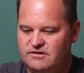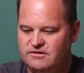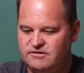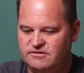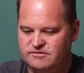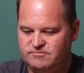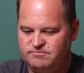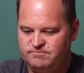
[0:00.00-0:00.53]

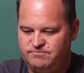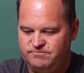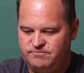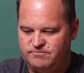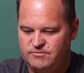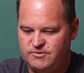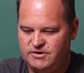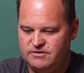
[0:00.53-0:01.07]
But
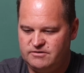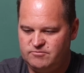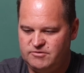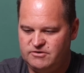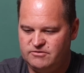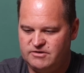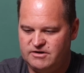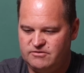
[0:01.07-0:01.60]
let
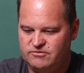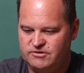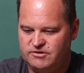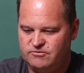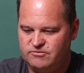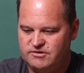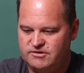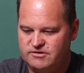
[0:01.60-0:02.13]
me do that
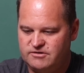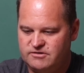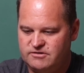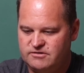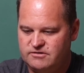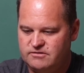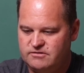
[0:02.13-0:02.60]
really quick.